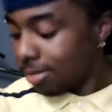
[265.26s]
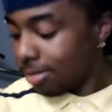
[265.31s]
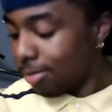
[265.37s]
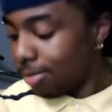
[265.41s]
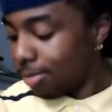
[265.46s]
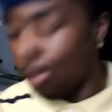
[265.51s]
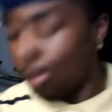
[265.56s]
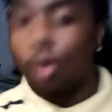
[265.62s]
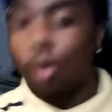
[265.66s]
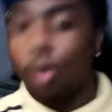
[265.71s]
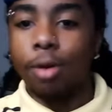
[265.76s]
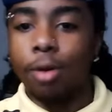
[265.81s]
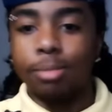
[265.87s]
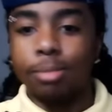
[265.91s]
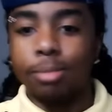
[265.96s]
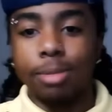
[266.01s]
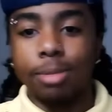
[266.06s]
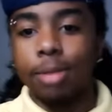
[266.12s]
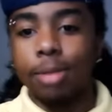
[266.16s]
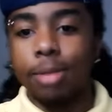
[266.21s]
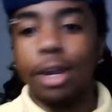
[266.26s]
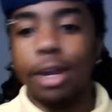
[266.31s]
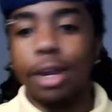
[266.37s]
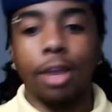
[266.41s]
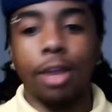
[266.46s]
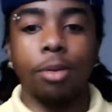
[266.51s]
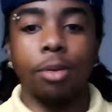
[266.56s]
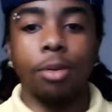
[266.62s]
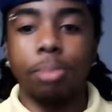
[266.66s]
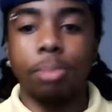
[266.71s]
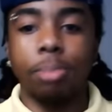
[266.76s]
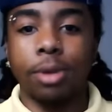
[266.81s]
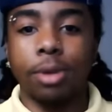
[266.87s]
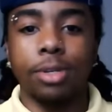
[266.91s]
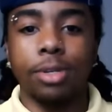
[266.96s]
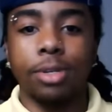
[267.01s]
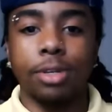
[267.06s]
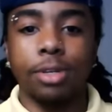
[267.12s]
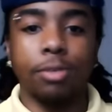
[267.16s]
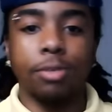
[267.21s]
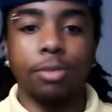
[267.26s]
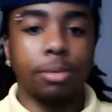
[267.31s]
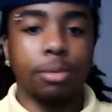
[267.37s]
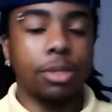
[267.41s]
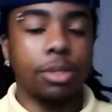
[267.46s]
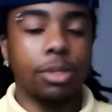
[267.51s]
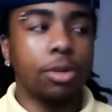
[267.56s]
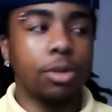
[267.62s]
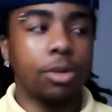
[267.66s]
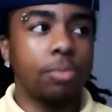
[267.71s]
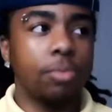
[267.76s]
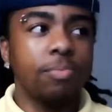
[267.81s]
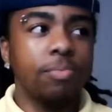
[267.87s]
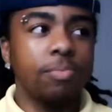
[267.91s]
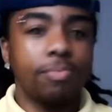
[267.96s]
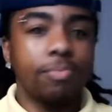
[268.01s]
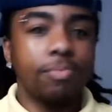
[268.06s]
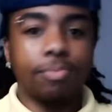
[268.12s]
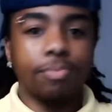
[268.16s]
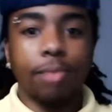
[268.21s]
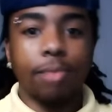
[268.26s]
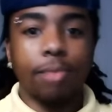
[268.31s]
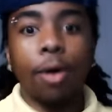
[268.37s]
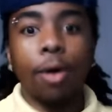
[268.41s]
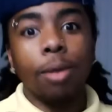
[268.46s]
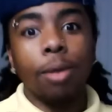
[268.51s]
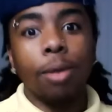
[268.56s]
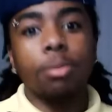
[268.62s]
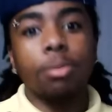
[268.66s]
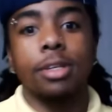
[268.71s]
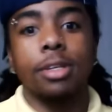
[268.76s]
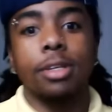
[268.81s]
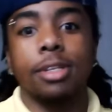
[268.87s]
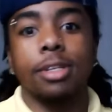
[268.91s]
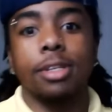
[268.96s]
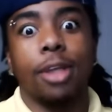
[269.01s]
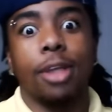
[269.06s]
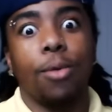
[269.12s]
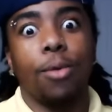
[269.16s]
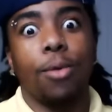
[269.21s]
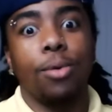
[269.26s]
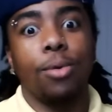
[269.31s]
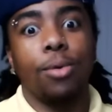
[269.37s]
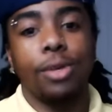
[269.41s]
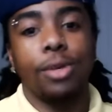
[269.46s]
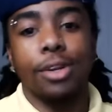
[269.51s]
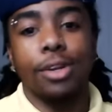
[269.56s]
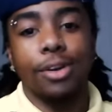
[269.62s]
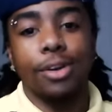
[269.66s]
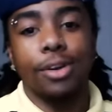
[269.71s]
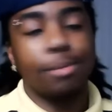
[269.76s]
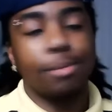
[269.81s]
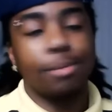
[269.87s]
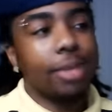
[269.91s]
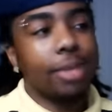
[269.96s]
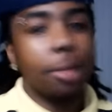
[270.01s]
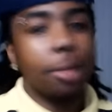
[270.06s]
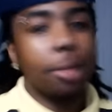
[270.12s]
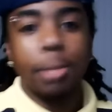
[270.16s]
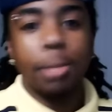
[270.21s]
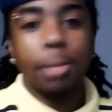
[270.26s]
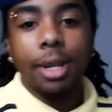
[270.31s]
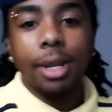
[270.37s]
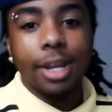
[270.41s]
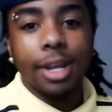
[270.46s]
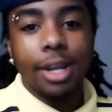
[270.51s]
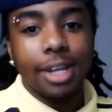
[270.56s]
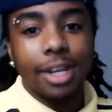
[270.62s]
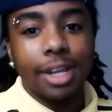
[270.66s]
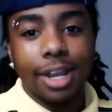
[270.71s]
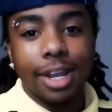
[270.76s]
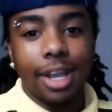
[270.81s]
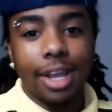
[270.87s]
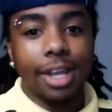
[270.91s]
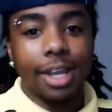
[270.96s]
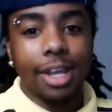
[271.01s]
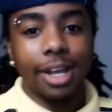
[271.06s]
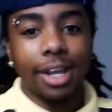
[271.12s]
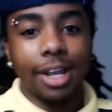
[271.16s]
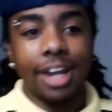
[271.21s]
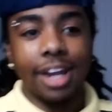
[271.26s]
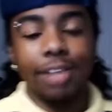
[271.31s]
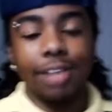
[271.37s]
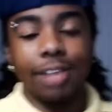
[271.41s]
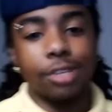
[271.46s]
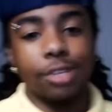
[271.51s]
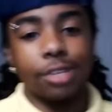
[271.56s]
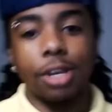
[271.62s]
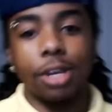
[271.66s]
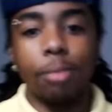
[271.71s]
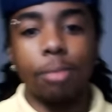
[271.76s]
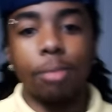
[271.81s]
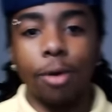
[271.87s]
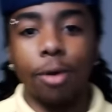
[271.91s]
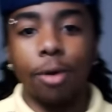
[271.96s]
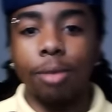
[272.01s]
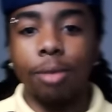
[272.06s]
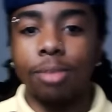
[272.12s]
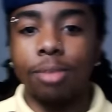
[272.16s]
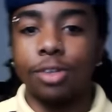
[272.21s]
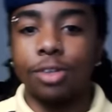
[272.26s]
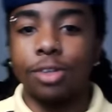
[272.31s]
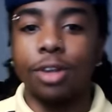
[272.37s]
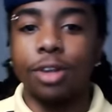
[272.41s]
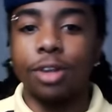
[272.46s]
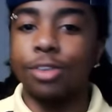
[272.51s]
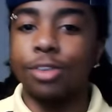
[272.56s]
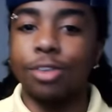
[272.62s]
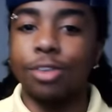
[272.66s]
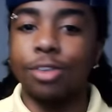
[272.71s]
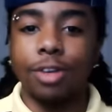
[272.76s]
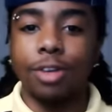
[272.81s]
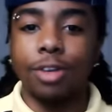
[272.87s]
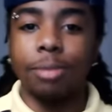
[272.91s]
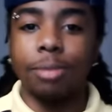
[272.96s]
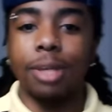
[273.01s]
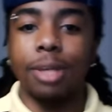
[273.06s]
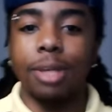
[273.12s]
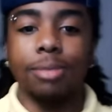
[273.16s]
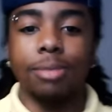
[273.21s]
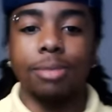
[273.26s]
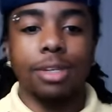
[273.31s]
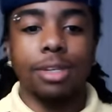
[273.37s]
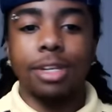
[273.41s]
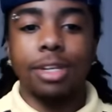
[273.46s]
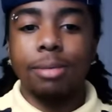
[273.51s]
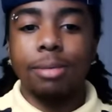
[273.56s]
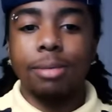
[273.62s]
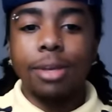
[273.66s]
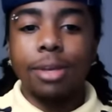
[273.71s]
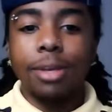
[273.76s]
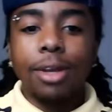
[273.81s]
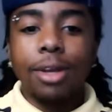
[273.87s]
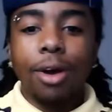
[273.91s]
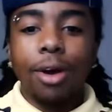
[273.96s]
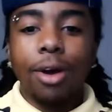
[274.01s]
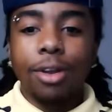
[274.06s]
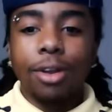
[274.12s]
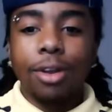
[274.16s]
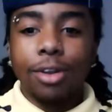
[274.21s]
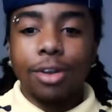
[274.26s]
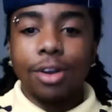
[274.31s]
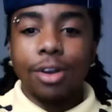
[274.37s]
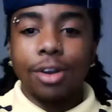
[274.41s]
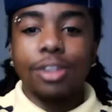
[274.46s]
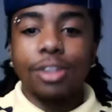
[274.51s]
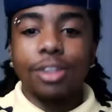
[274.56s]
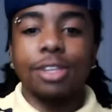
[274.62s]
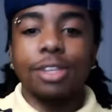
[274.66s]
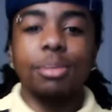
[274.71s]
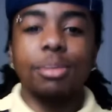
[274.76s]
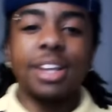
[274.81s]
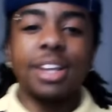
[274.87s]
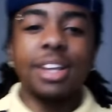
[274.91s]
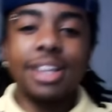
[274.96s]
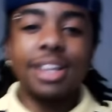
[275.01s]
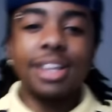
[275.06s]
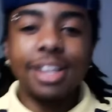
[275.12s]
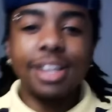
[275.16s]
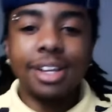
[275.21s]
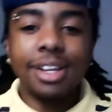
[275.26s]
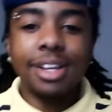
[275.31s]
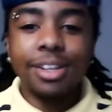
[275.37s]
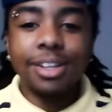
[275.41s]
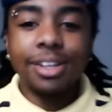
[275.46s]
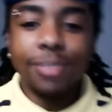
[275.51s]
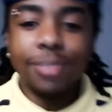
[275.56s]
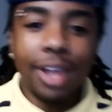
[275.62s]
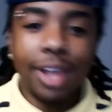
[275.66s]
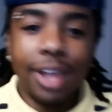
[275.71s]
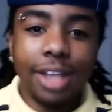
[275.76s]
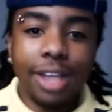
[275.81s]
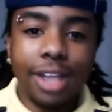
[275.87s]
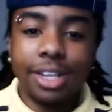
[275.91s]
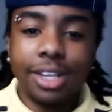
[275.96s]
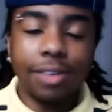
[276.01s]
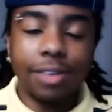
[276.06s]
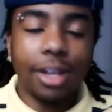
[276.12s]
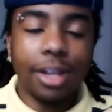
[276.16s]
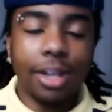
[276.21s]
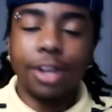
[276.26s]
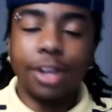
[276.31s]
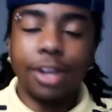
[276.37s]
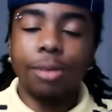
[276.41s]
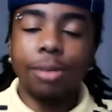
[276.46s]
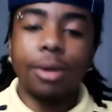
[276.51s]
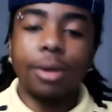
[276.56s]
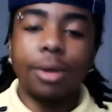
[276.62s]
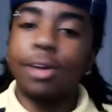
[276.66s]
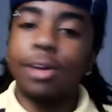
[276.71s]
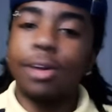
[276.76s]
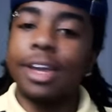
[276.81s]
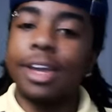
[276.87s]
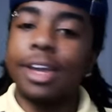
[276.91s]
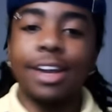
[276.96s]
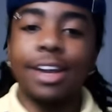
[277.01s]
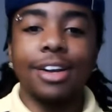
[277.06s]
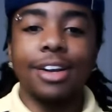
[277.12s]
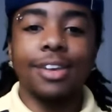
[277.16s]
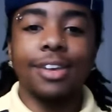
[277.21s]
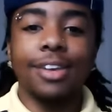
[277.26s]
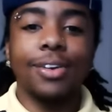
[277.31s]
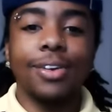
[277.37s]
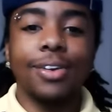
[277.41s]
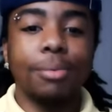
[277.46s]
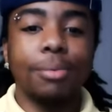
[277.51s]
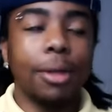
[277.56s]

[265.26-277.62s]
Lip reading: My arms, I'm not a hairy person, you feel me? So my armpits is like whoosh though, but they've been like that. Like, I never shaved my armpits. When I was on a girls basketball team, all the girls used to be like, ugh, you nasty. I was like, no, I don't care, you know.